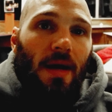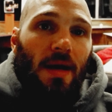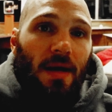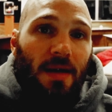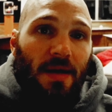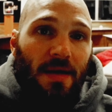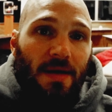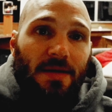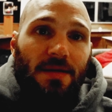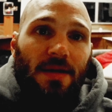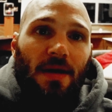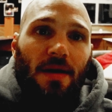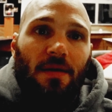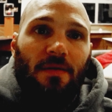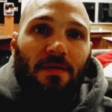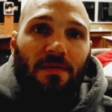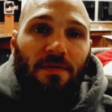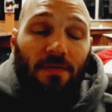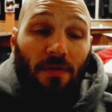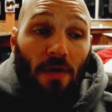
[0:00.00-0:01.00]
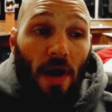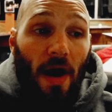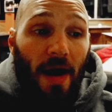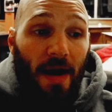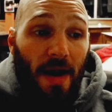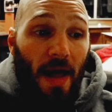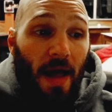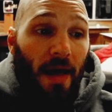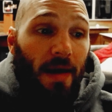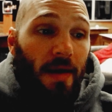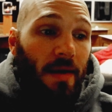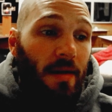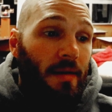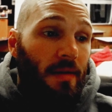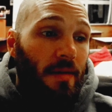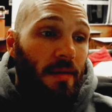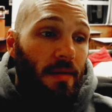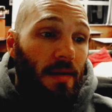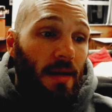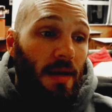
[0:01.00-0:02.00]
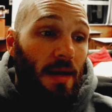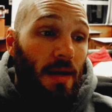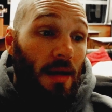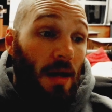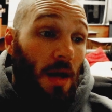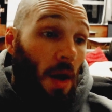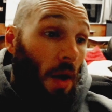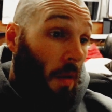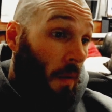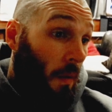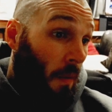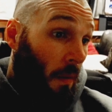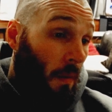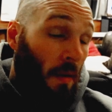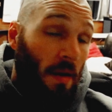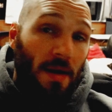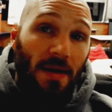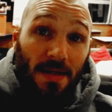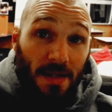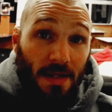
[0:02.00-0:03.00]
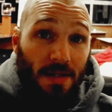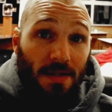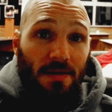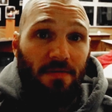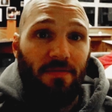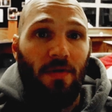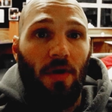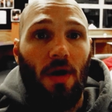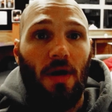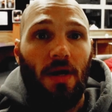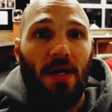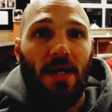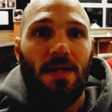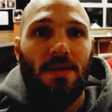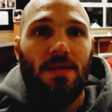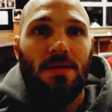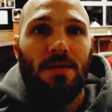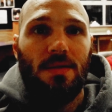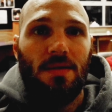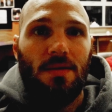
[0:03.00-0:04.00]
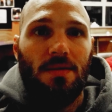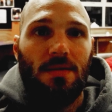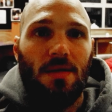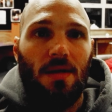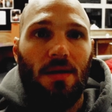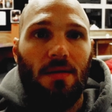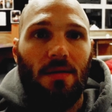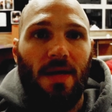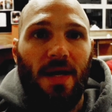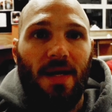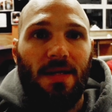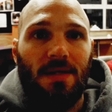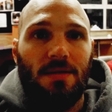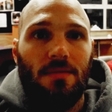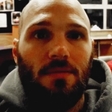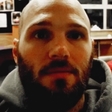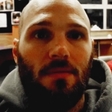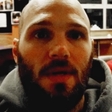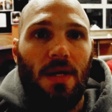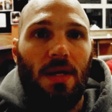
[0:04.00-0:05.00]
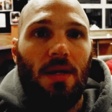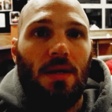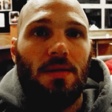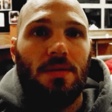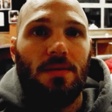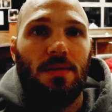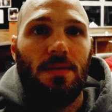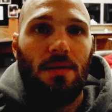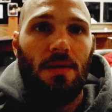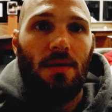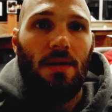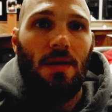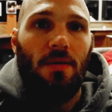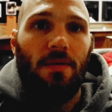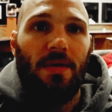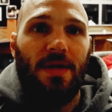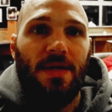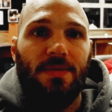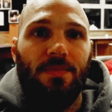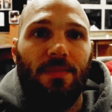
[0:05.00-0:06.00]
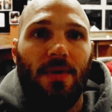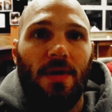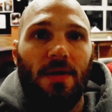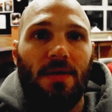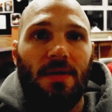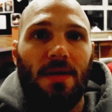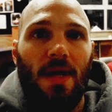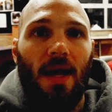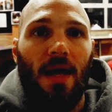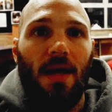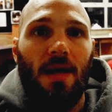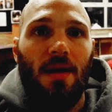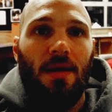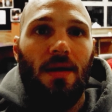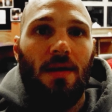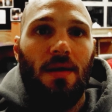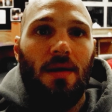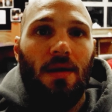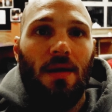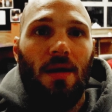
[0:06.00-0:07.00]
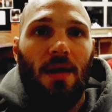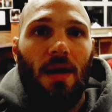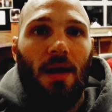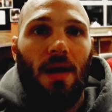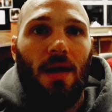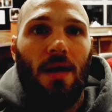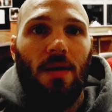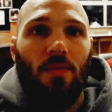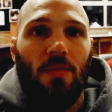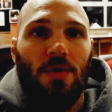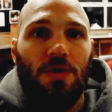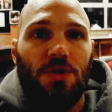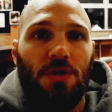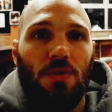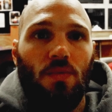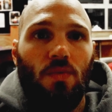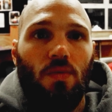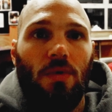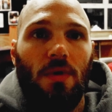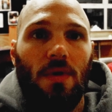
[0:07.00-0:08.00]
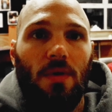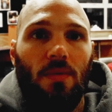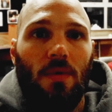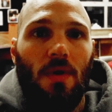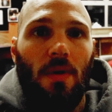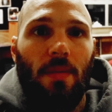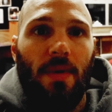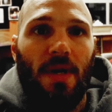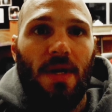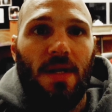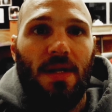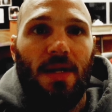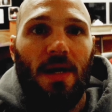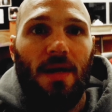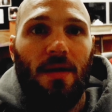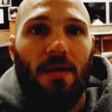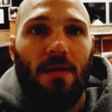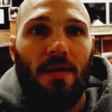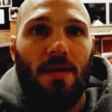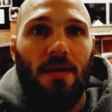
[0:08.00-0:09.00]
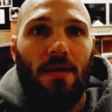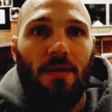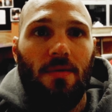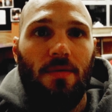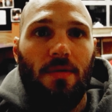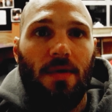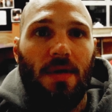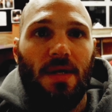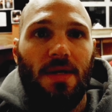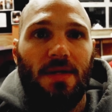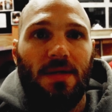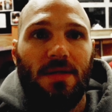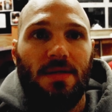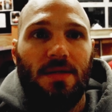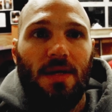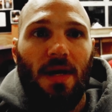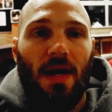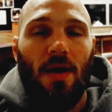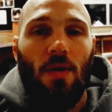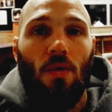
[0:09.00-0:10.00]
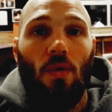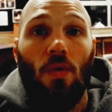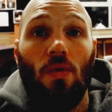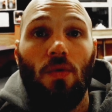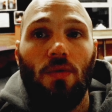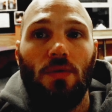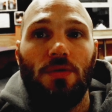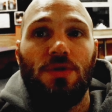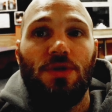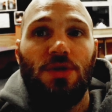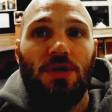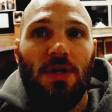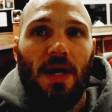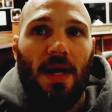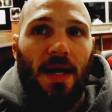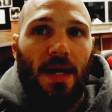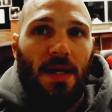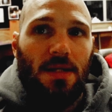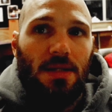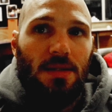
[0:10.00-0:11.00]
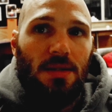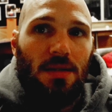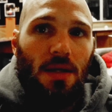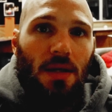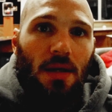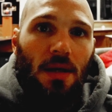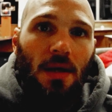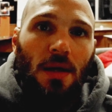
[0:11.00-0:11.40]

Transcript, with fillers: It is Friday, the 6th of August, so next week is Chloe's birthday. Um, what she wouldn't want me to tell you is how old she is.